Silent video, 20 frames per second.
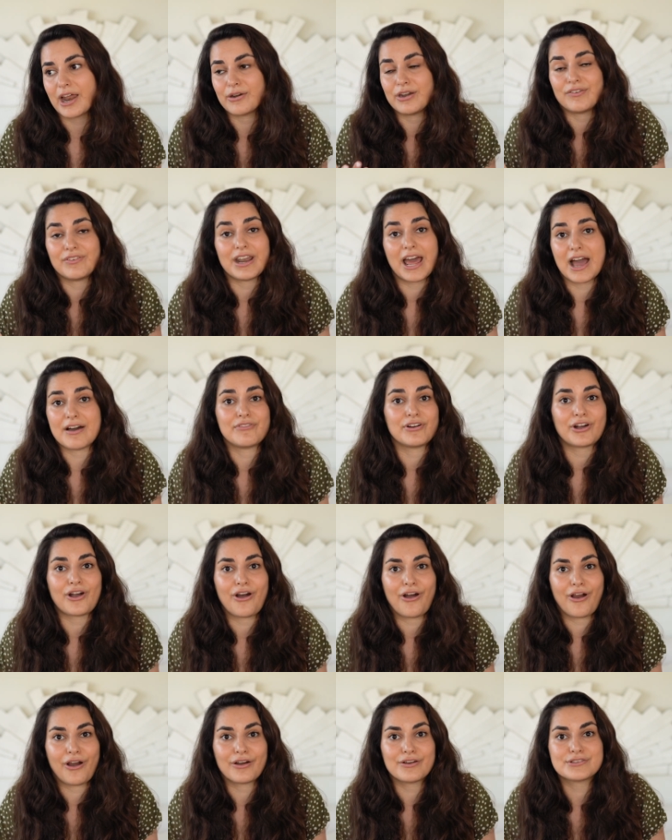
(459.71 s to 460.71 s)
I don't even have a
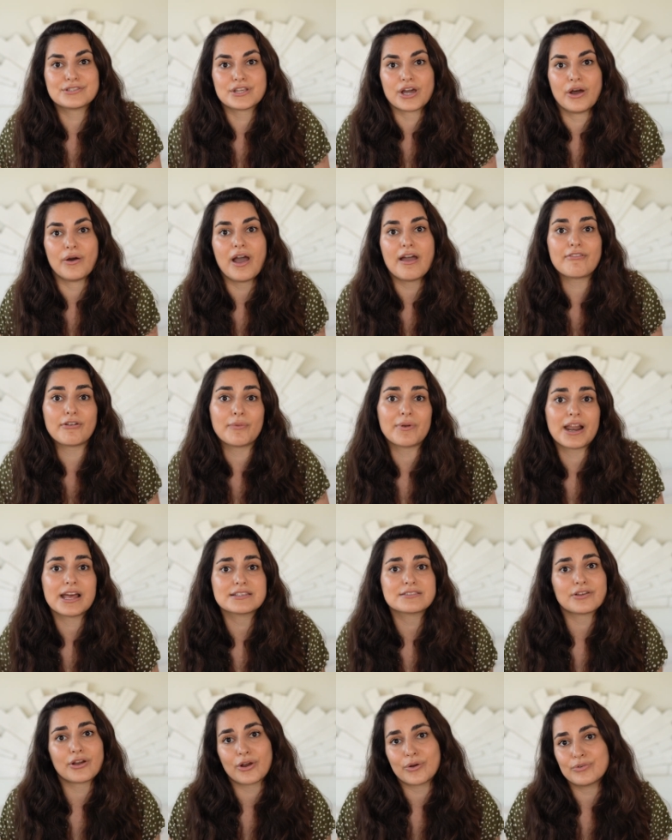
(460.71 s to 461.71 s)
car. So everyone
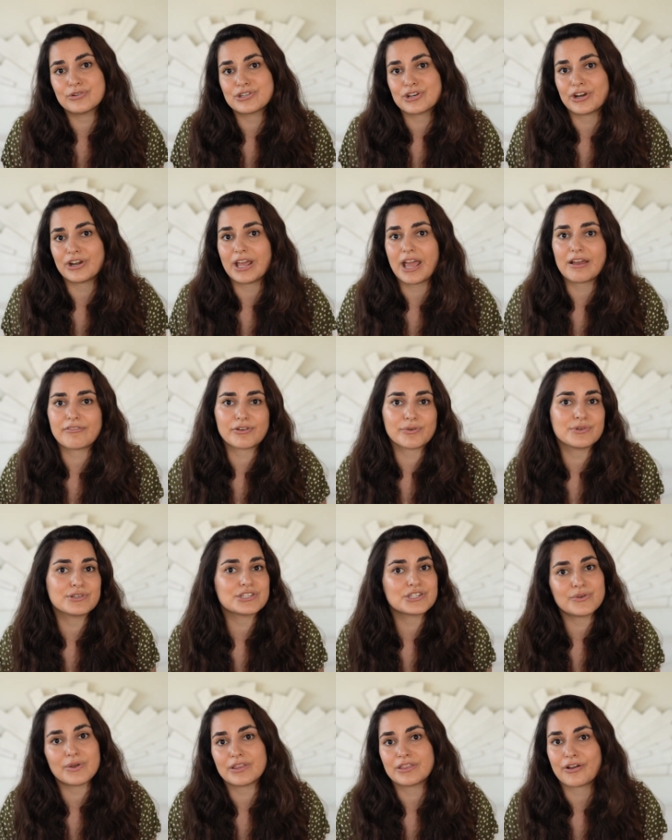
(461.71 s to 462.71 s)
has their own journey,
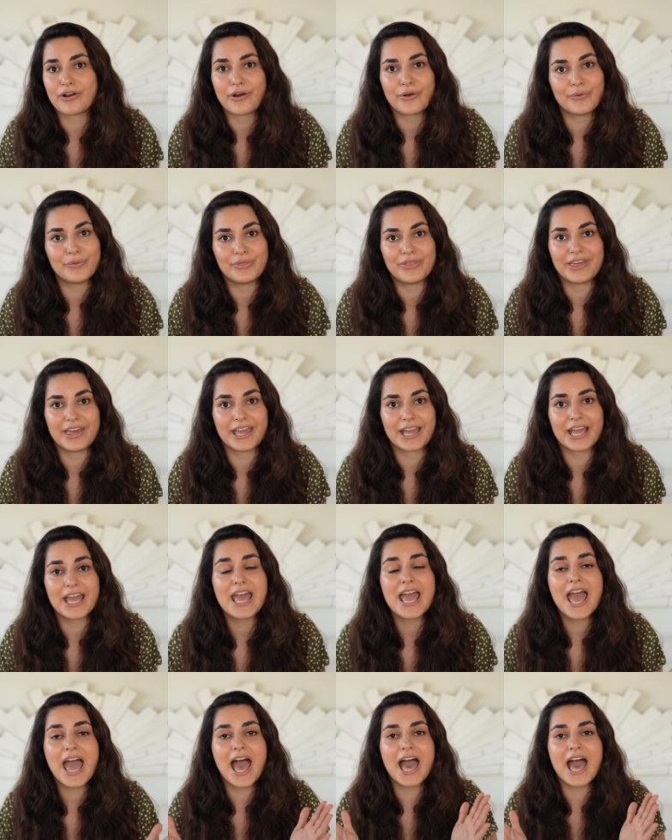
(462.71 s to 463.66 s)
everyone's doing their own thing,